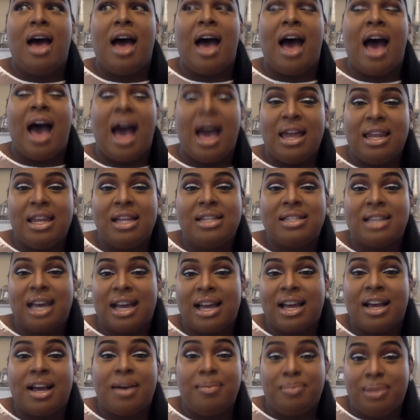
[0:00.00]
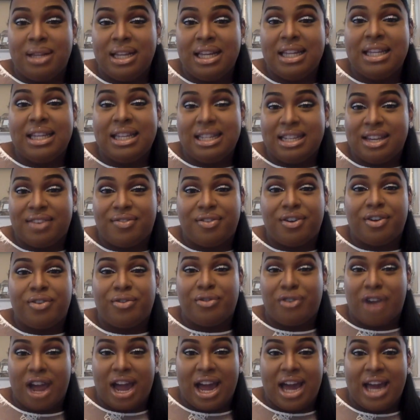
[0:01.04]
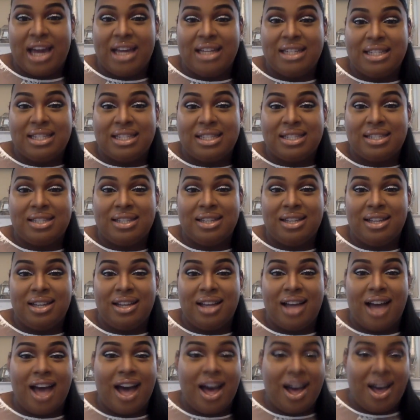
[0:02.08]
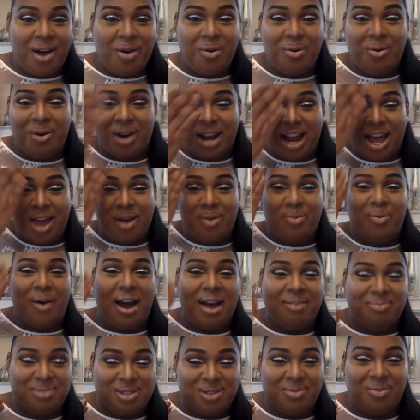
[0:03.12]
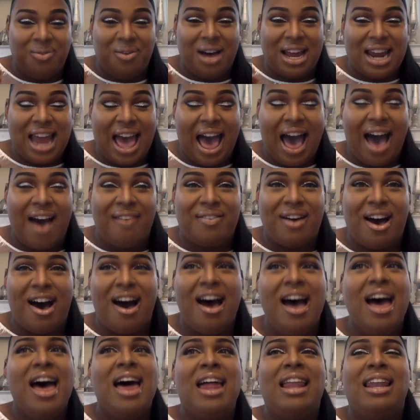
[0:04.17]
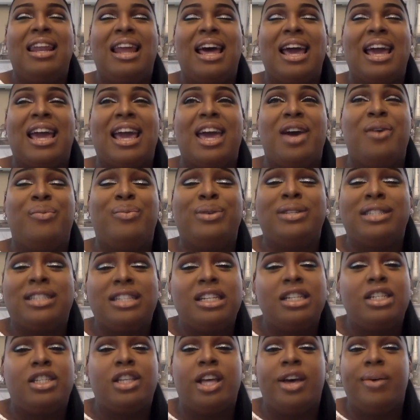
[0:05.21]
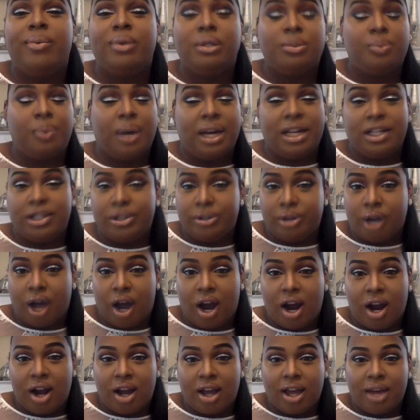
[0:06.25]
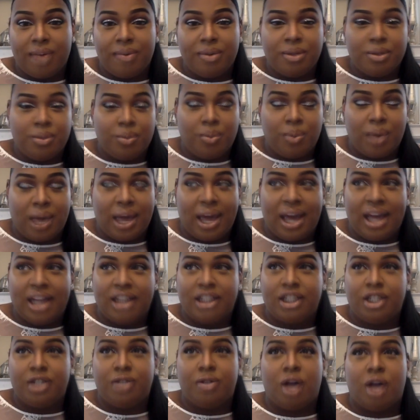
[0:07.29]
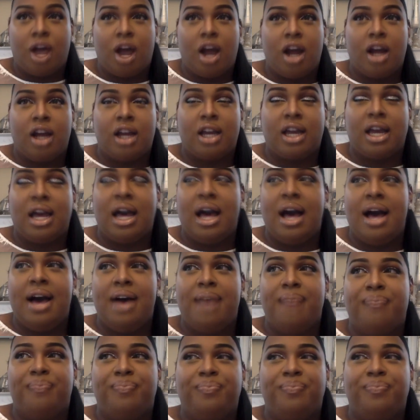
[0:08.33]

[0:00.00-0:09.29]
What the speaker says: I looked like a completely different race when I wiped one half off. Like it was way too dark. It was way too dark. Or